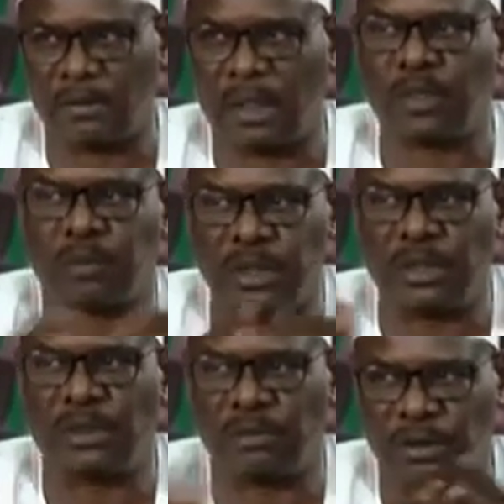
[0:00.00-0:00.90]

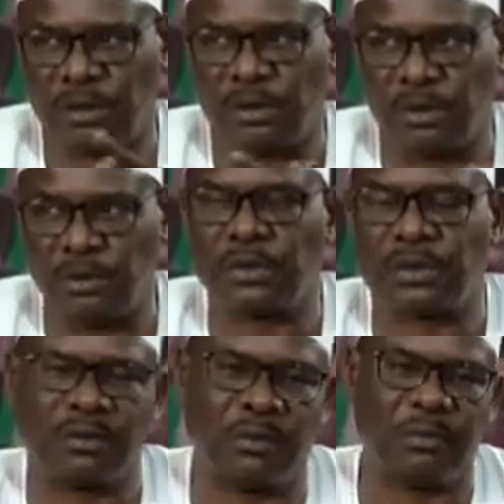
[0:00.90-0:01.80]
especially with the
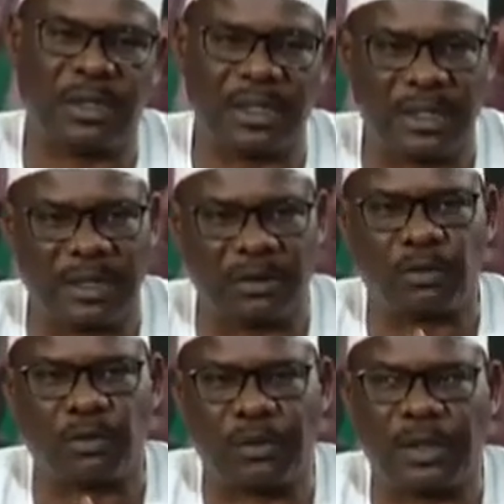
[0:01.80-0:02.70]
youths, mm. Obidient,
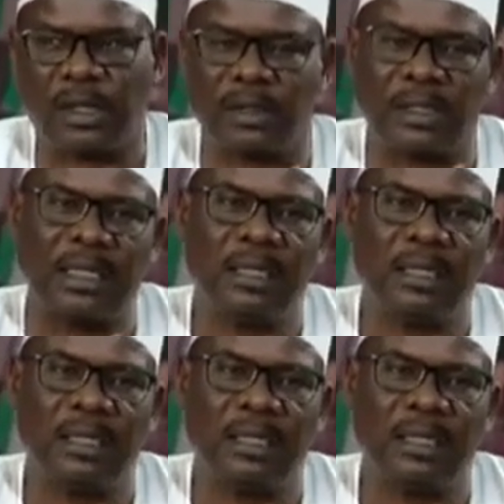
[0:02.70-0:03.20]
Obidient.